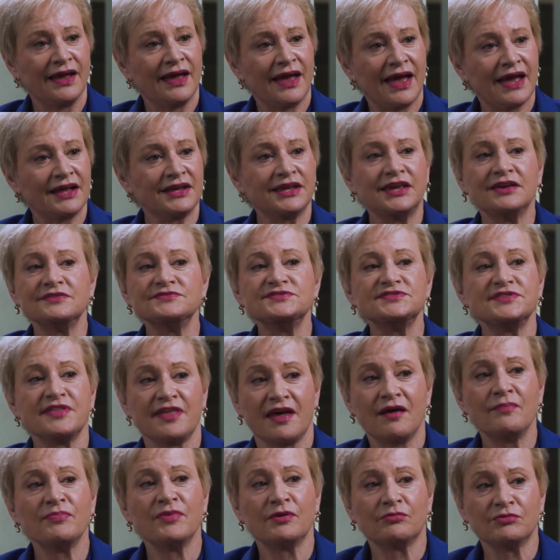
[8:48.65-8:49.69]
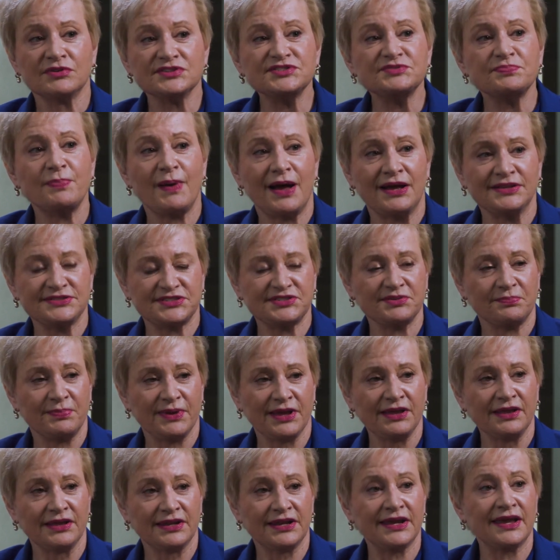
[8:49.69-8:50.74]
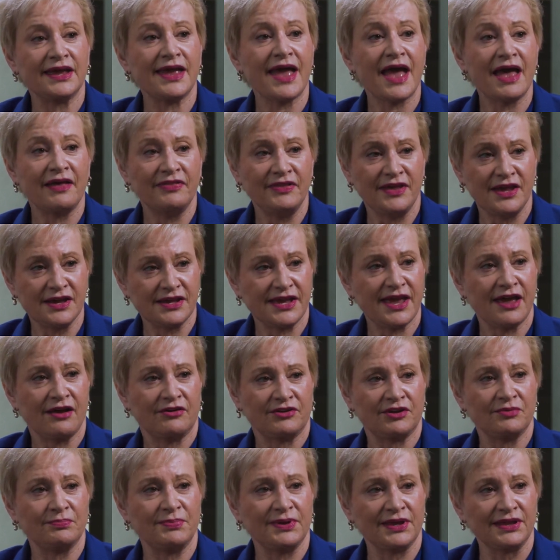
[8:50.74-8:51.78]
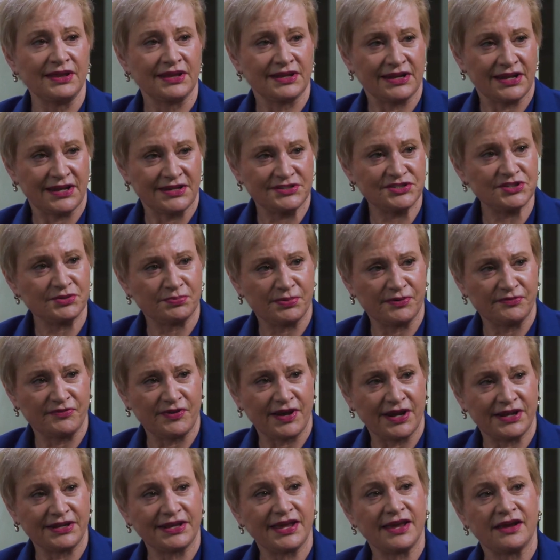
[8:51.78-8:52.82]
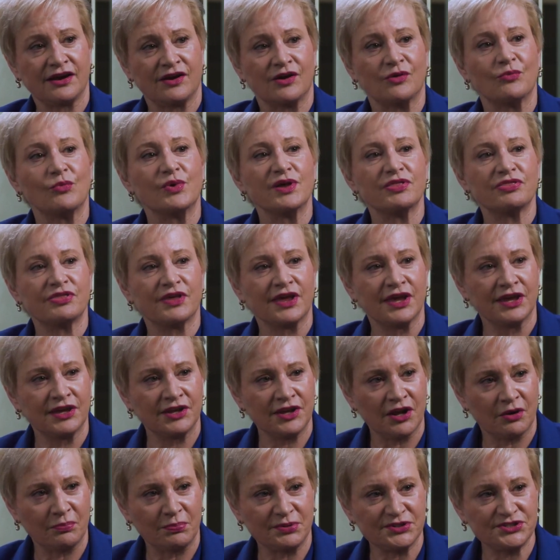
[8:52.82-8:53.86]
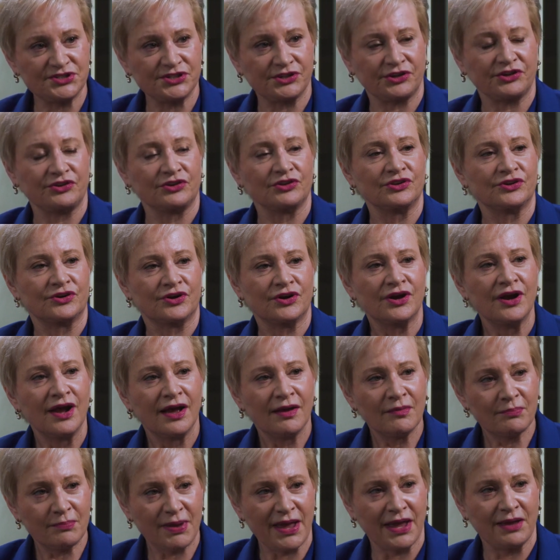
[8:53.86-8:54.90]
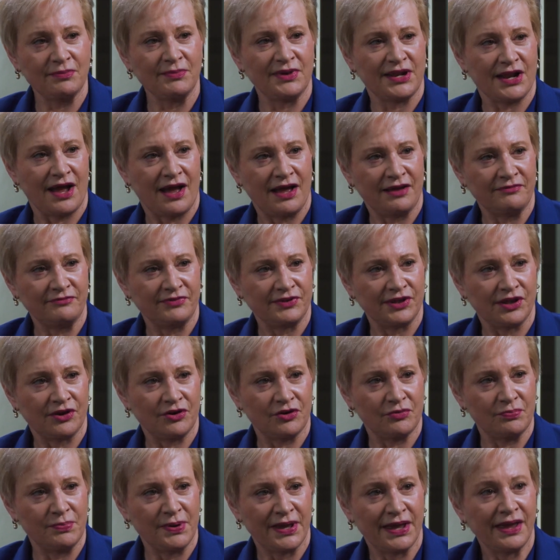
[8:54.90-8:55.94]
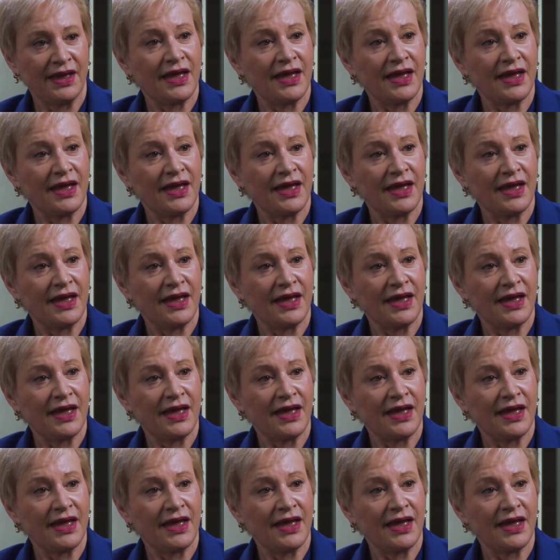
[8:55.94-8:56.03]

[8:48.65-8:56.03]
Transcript: and gives them the responsibility and the accountability to provide care within a particular payment envelope